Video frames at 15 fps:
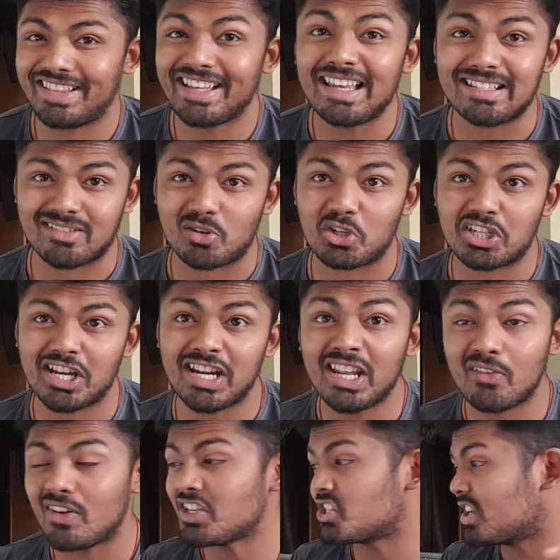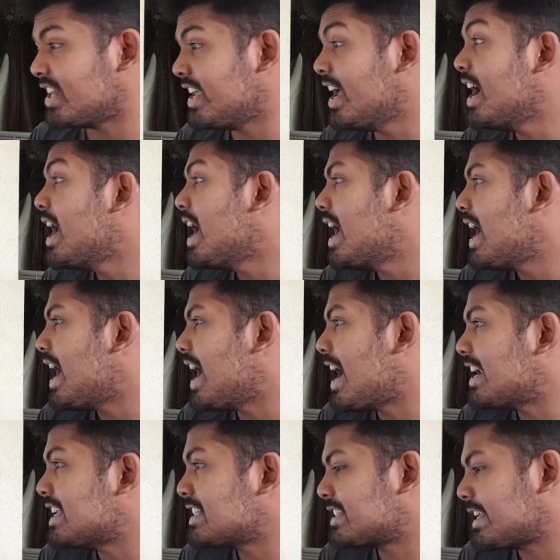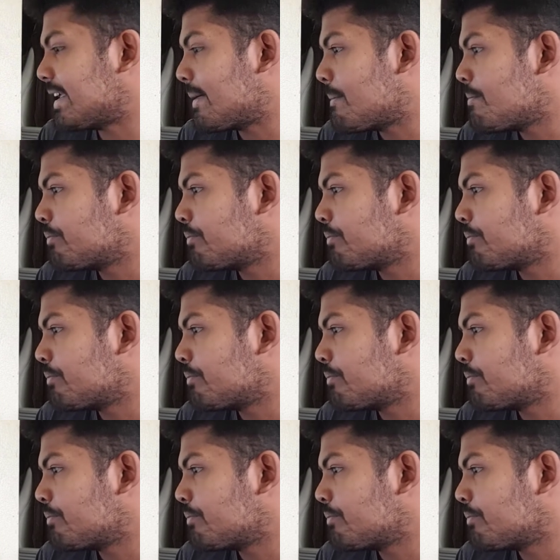his return eventually. Let's see.